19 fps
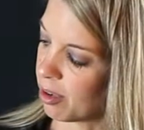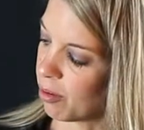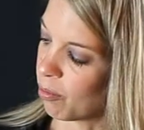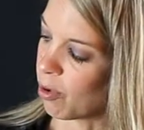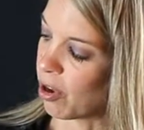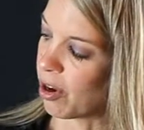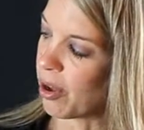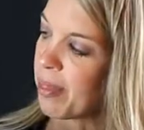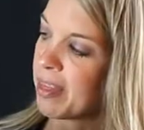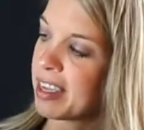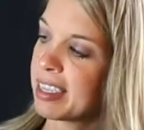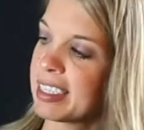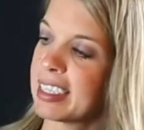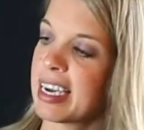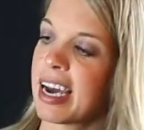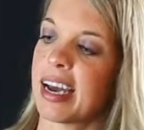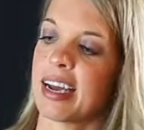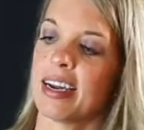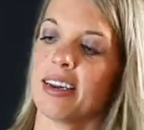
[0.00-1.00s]
one on this
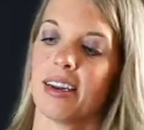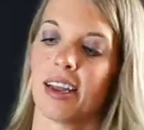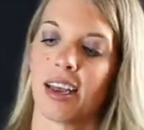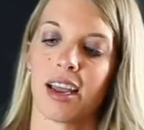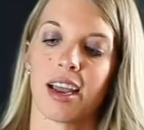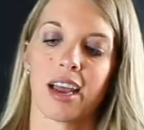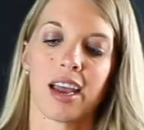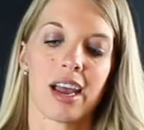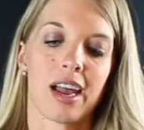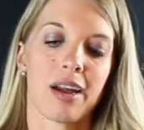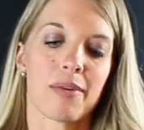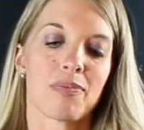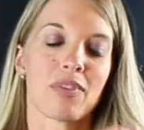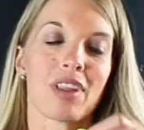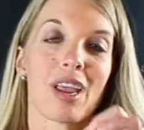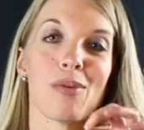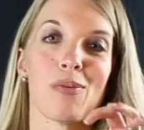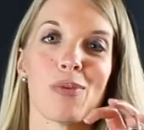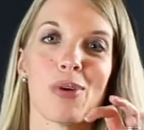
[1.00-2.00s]
side
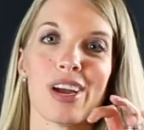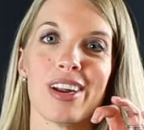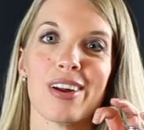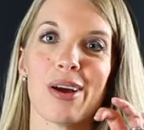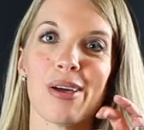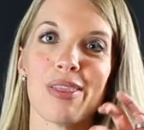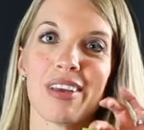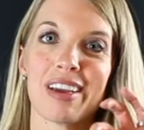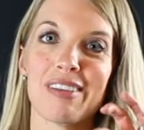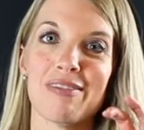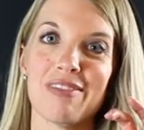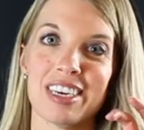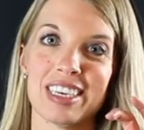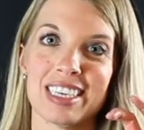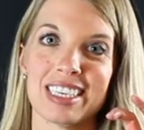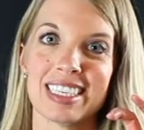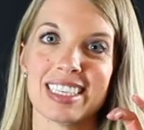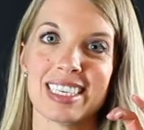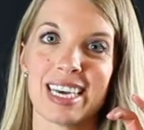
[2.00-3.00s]
and one on the
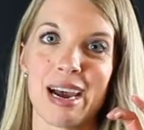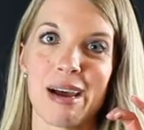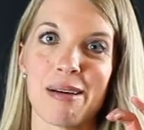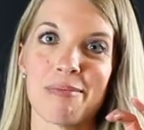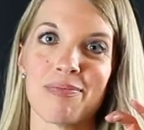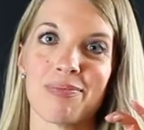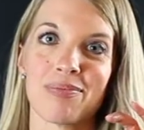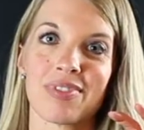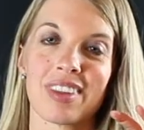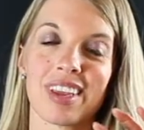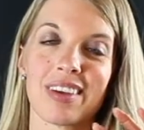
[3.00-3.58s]
convenience tab.